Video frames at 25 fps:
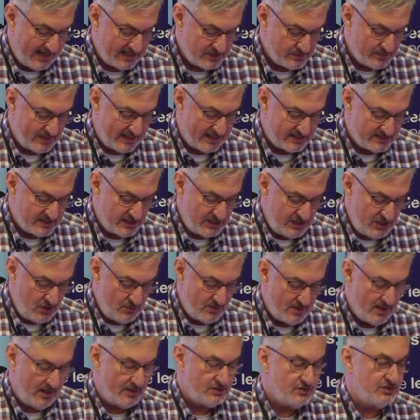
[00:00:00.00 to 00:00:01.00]
well as a new
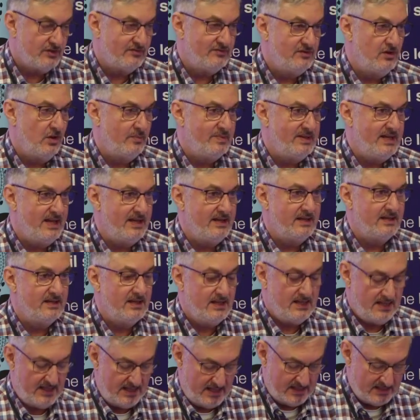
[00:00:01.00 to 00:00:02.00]
culture of lobbying,
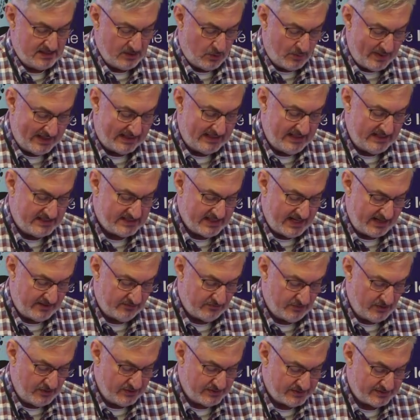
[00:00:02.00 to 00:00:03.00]
quickly take
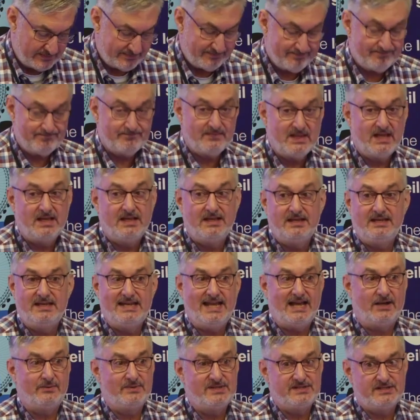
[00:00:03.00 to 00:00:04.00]
root.
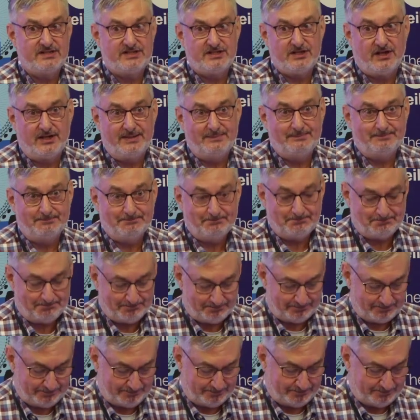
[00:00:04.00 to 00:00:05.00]
Now is the time.
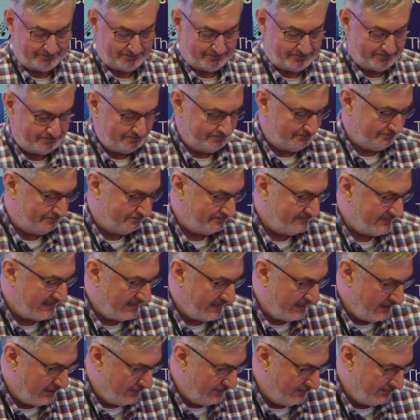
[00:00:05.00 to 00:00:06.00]

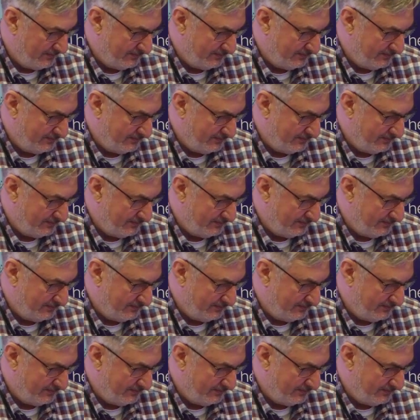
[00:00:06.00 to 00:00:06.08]
Thank you.